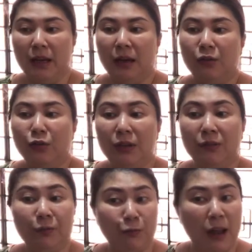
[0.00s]
You need
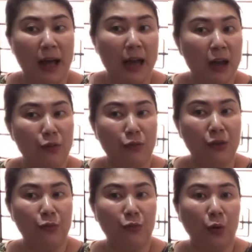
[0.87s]
flour, you
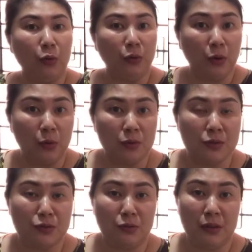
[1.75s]
need rolled
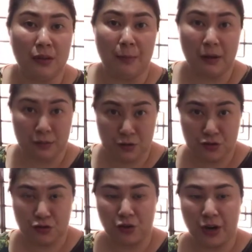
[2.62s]
oats, you need a bit of
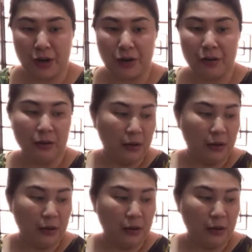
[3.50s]
sugar.